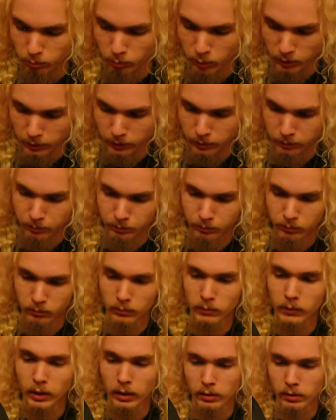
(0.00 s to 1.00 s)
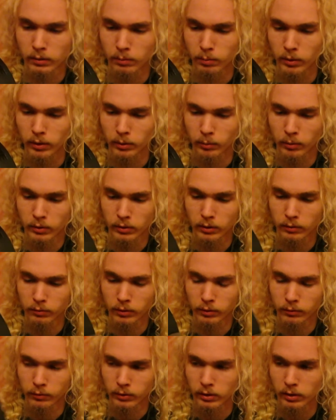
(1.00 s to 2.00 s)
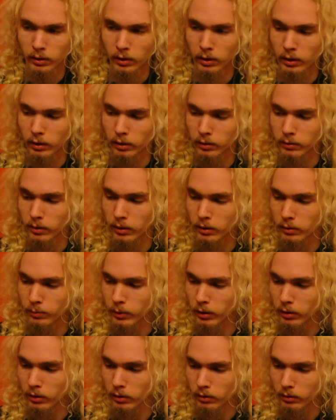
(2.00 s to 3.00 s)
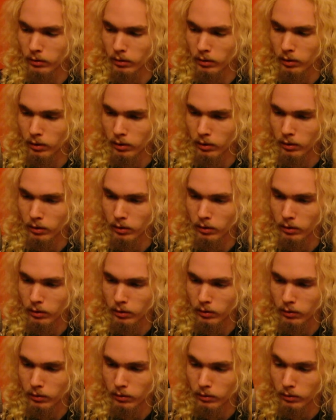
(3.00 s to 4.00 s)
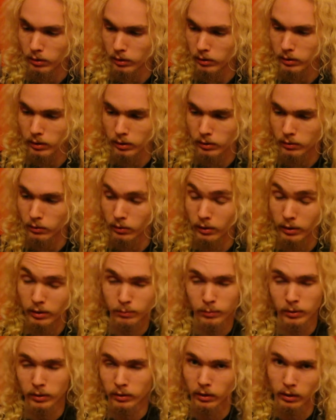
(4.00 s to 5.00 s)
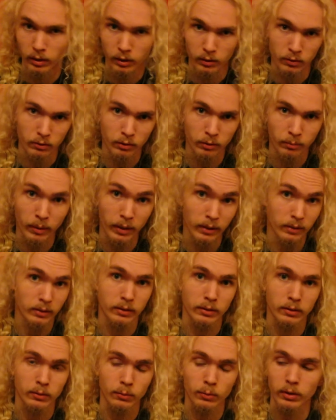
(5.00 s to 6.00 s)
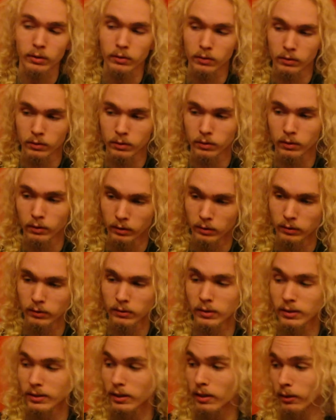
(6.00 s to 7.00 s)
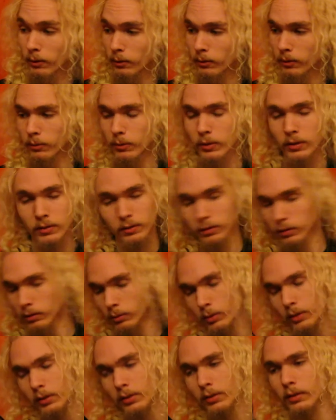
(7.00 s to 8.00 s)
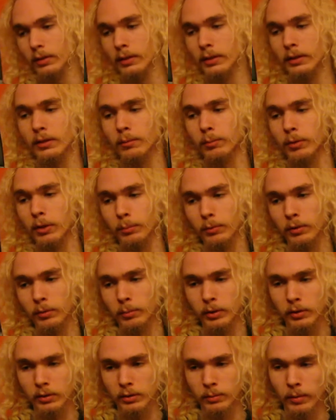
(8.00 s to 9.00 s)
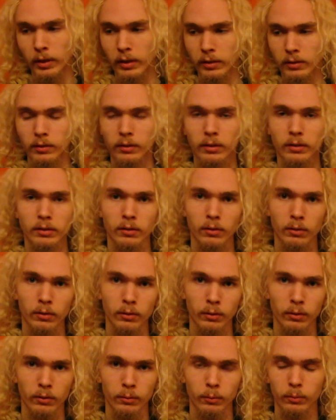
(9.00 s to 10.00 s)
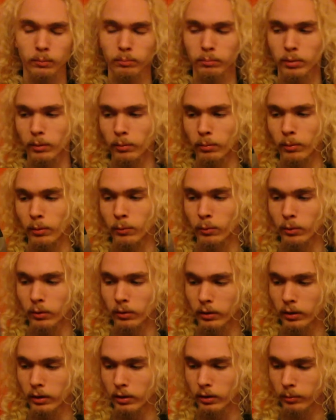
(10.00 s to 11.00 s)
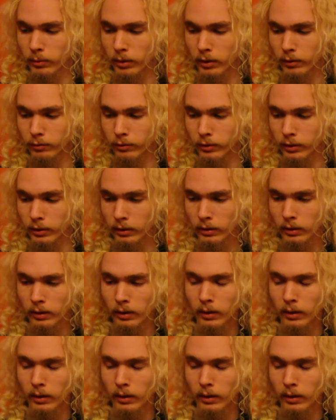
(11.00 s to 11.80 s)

yeah, that's pretty much it for the physical aspect, and let's get to the aspect that actually matters, which is the sound, which is the reason these are popular, because imagine this look probably wouldn't get them that far.